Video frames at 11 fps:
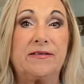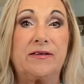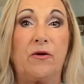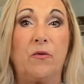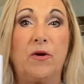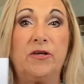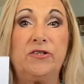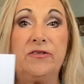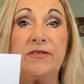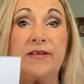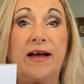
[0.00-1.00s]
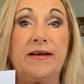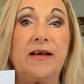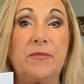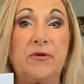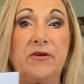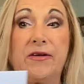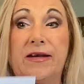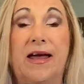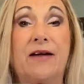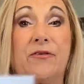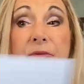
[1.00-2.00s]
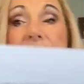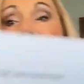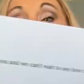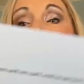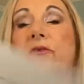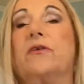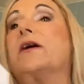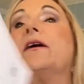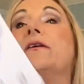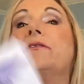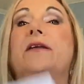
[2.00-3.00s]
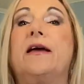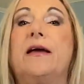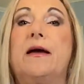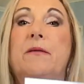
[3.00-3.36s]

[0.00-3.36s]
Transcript: So once you sign up, you can have a referral code.